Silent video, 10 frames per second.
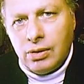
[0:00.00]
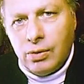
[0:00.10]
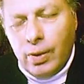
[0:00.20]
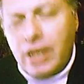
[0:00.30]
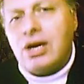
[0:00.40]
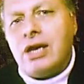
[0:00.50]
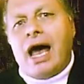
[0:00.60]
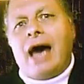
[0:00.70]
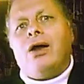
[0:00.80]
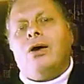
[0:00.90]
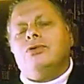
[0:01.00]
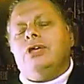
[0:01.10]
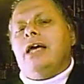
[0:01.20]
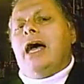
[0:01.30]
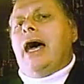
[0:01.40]
We could not
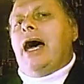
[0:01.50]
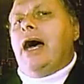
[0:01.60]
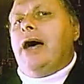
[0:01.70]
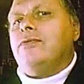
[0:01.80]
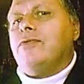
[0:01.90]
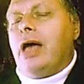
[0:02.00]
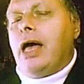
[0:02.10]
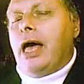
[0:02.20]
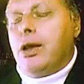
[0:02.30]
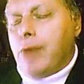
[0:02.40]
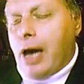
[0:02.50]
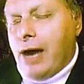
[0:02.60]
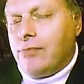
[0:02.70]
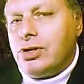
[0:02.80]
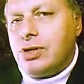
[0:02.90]
only have an
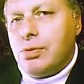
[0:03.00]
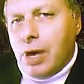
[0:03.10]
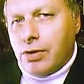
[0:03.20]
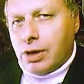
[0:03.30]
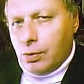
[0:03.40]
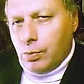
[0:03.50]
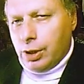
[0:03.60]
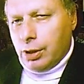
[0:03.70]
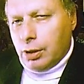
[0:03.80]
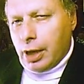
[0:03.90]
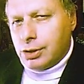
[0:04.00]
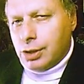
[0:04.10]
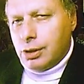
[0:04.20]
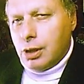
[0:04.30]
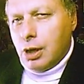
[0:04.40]
average American win the
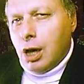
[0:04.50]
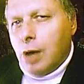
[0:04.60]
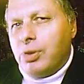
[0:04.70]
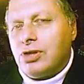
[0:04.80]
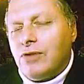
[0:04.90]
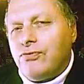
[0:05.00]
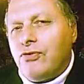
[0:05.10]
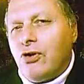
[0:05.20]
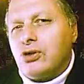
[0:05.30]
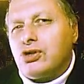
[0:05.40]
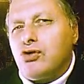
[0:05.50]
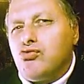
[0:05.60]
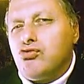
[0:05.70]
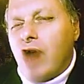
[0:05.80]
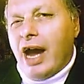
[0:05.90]
election, but the first
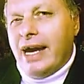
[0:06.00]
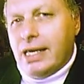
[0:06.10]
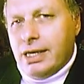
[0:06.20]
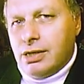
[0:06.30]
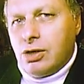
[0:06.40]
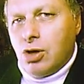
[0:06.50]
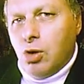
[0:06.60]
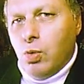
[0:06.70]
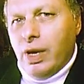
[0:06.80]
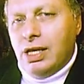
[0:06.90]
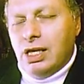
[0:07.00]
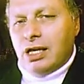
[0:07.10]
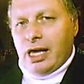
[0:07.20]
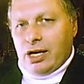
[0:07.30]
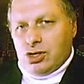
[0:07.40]
write-in win the
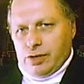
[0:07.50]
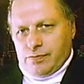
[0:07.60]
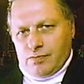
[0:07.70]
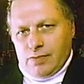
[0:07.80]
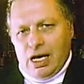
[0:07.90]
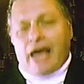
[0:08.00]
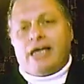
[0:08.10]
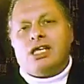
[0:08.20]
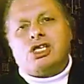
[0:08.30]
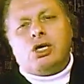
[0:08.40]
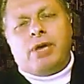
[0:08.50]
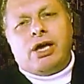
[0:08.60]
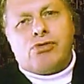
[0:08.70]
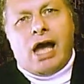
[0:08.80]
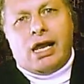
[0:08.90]
election. I can still be a
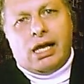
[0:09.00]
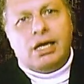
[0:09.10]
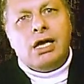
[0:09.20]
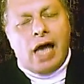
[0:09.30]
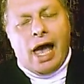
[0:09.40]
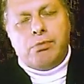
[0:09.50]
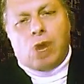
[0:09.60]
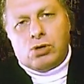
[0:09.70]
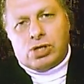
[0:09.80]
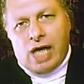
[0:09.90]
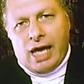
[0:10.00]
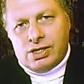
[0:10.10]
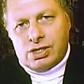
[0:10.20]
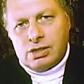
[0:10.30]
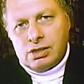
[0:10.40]
write-in at most states.